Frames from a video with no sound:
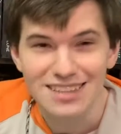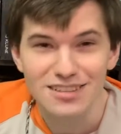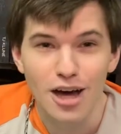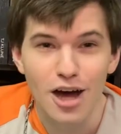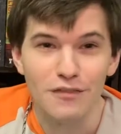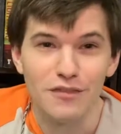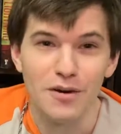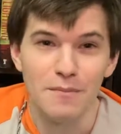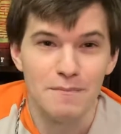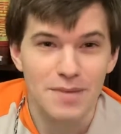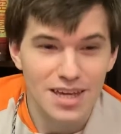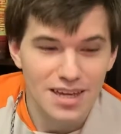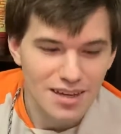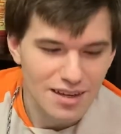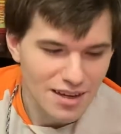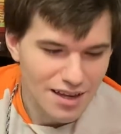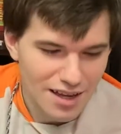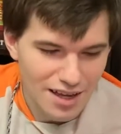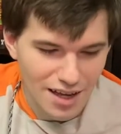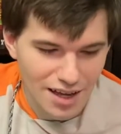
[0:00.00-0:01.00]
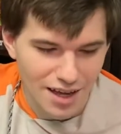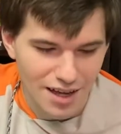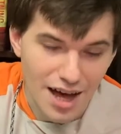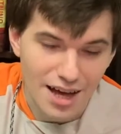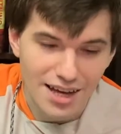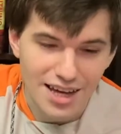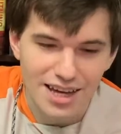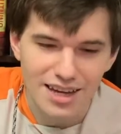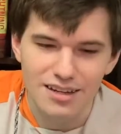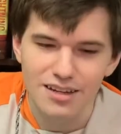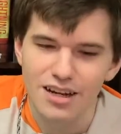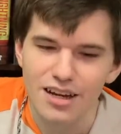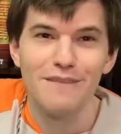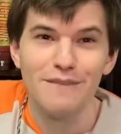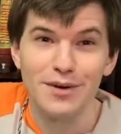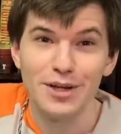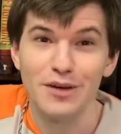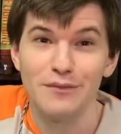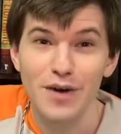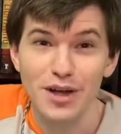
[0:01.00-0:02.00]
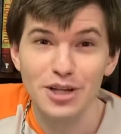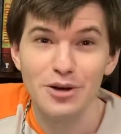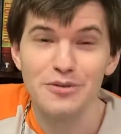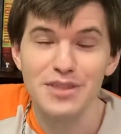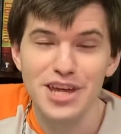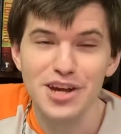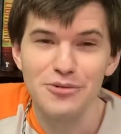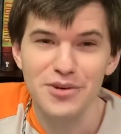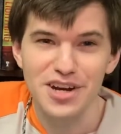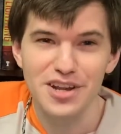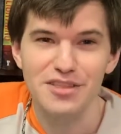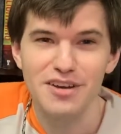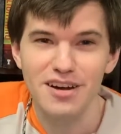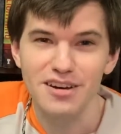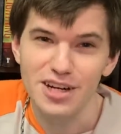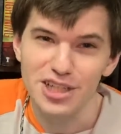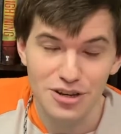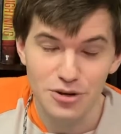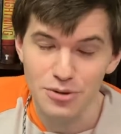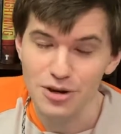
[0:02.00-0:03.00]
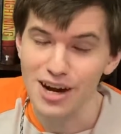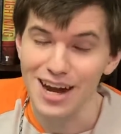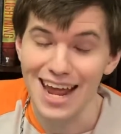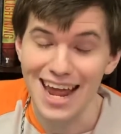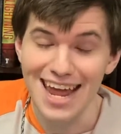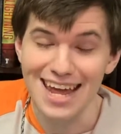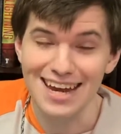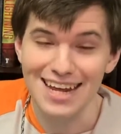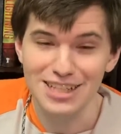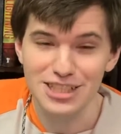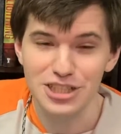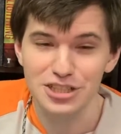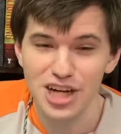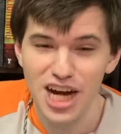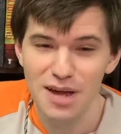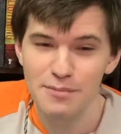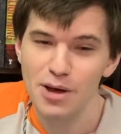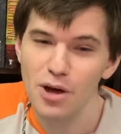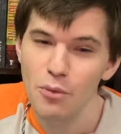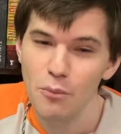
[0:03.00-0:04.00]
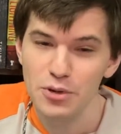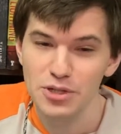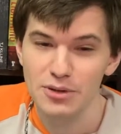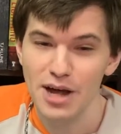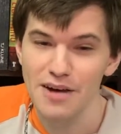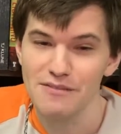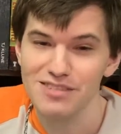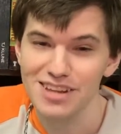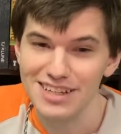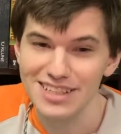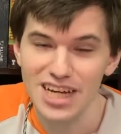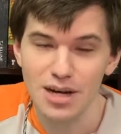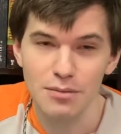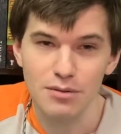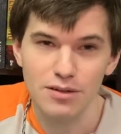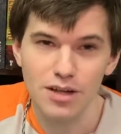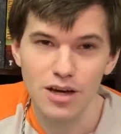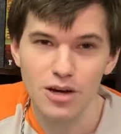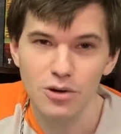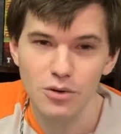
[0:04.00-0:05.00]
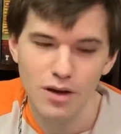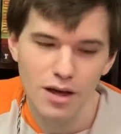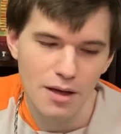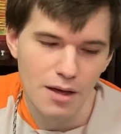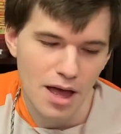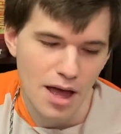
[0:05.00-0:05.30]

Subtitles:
all from me. Again, I'll follow the Readathon on Twitter and Instagram, which I'll have linked down below.